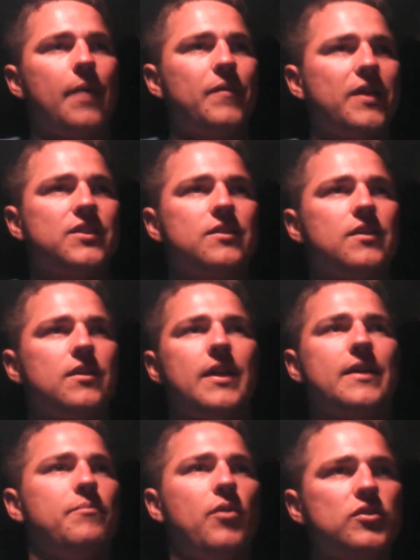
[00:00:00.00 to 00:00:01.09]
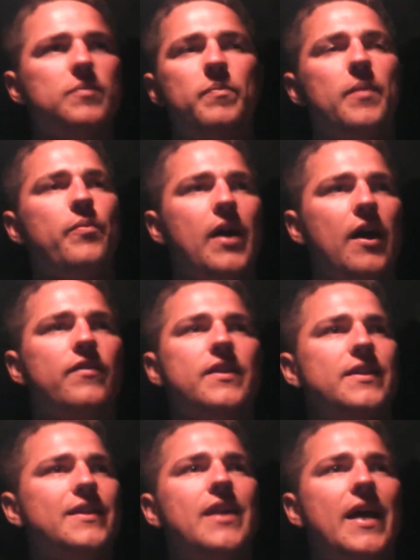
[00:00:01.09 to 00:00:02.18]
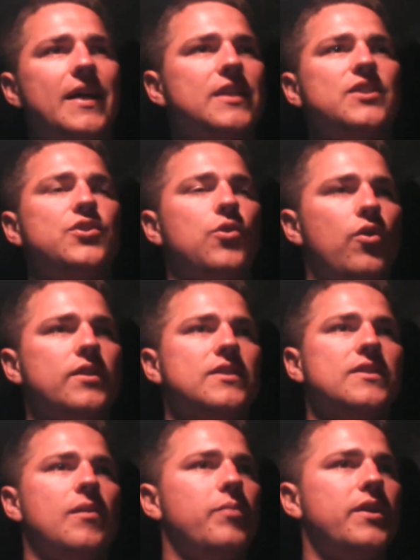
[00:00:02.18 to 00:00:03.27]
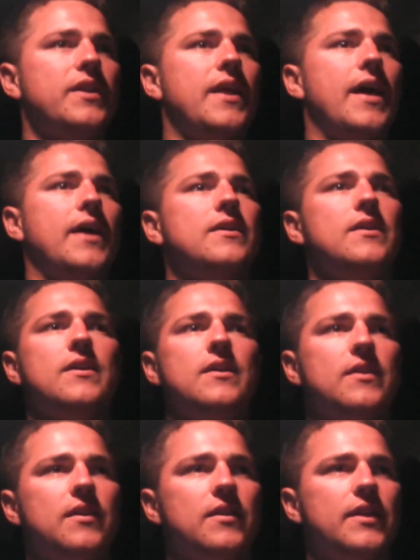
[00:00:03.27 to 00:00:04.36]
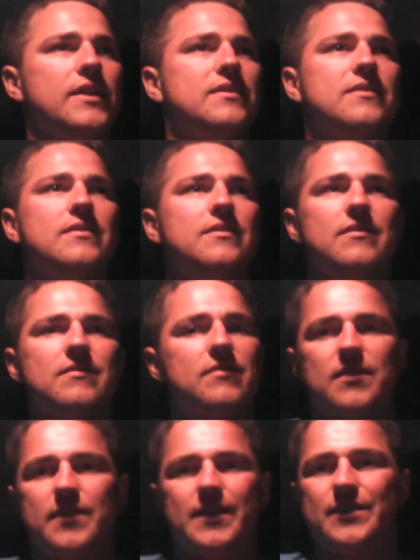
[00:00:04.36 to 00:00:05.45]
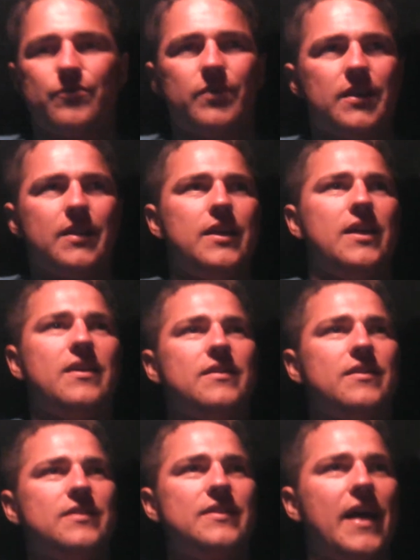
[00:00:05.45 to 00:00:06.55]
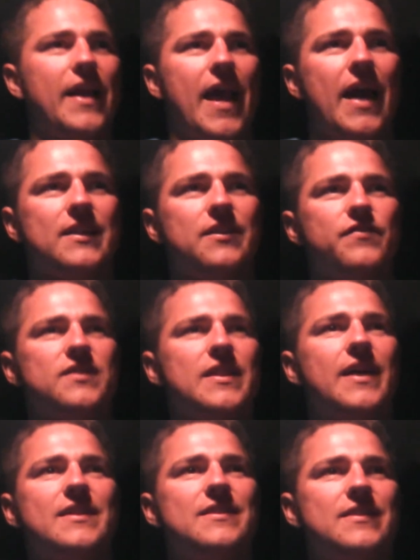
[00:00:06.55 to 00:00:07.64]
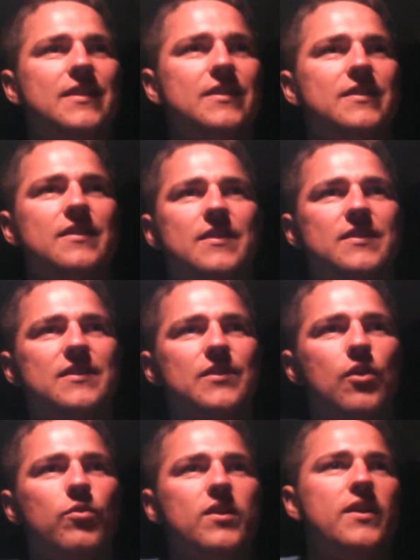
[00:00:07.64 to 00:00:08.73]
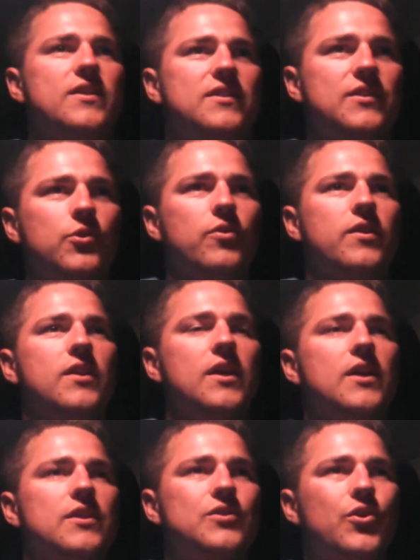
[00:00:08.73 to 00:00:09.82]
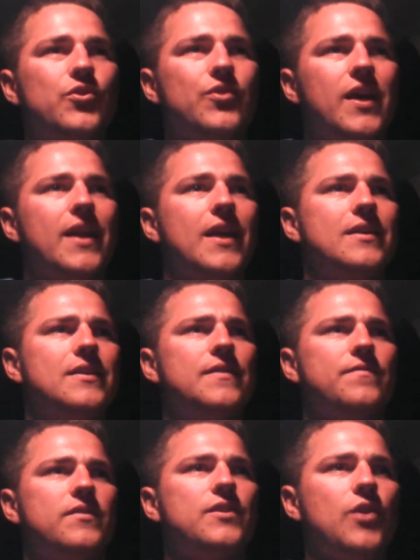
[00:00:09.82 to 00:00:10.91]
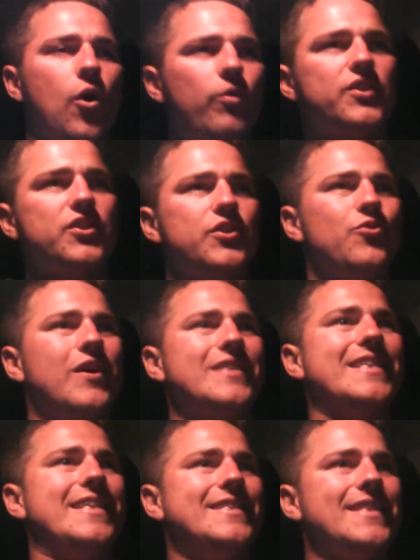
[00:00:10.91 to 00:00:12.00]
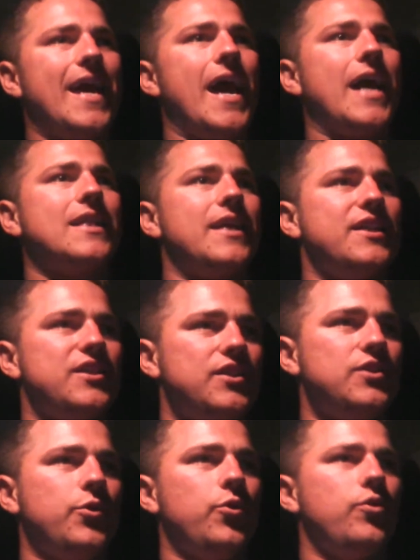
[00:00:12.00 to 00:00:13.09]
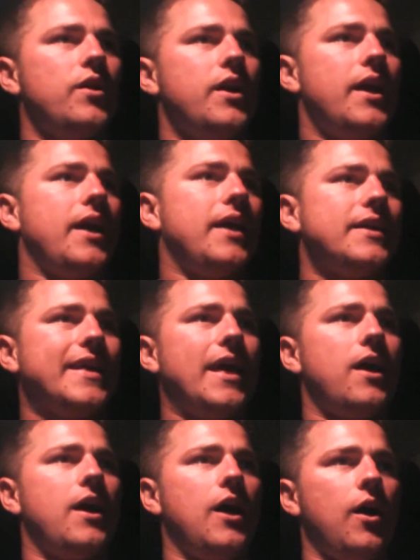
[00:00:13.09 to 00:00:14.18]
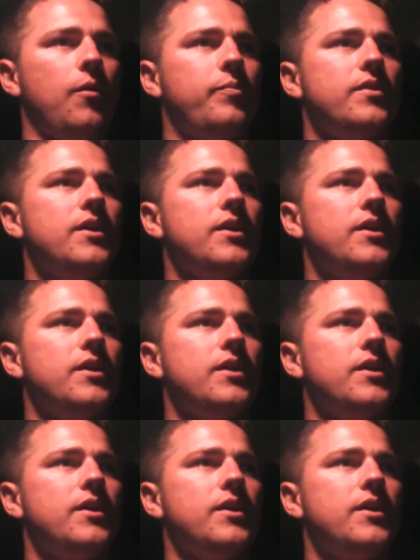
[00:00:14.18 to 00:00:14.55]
I'm not just uh, like most people out there; they're not gonna join somebody that that doesn't really is not active, is not consistent, doesn't know what he's doing. So you gotta know what you're doing. At least act like you do and get help.